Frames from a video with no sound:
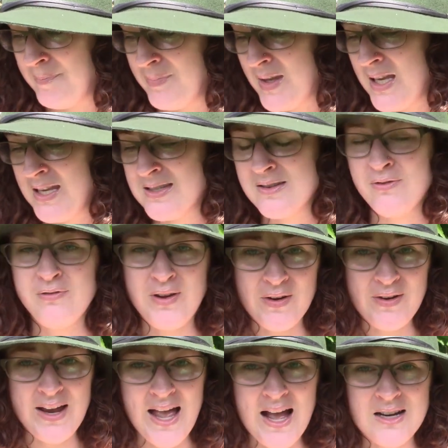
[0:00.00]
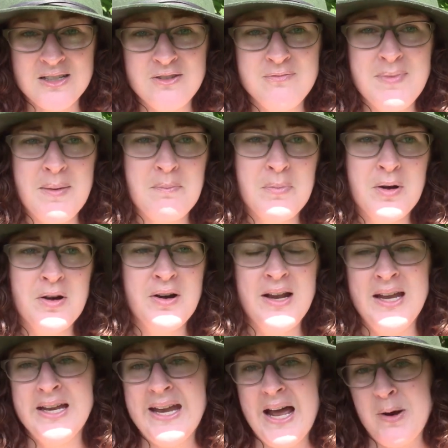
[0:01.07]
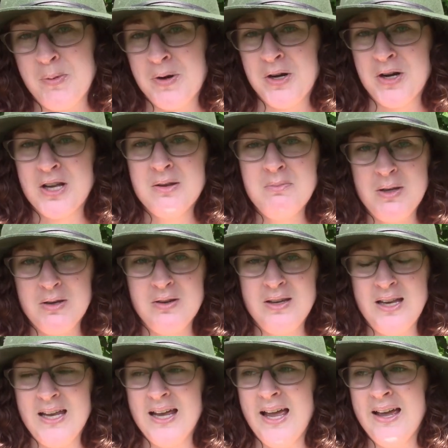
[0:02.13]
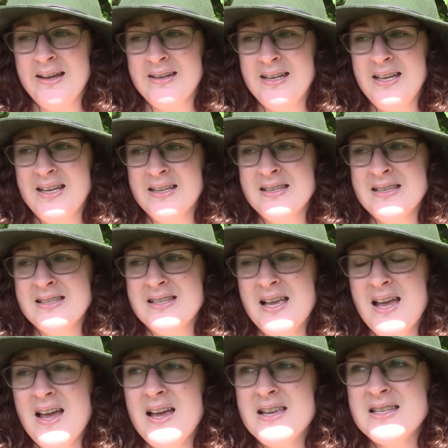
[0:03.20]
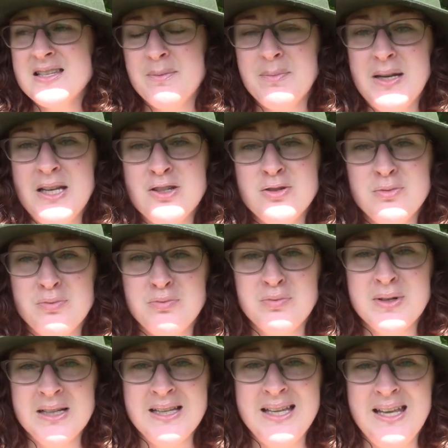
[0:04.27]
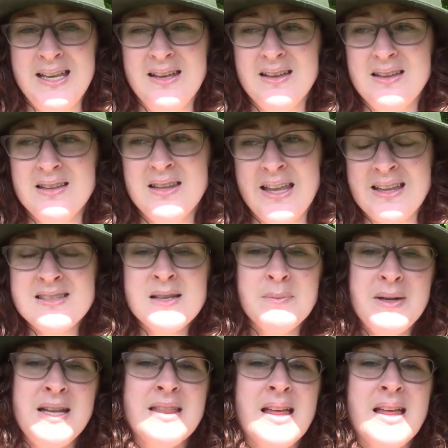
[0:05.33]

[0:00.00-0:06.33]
He's a very active member in our community, and he is somebody to really, like, somebody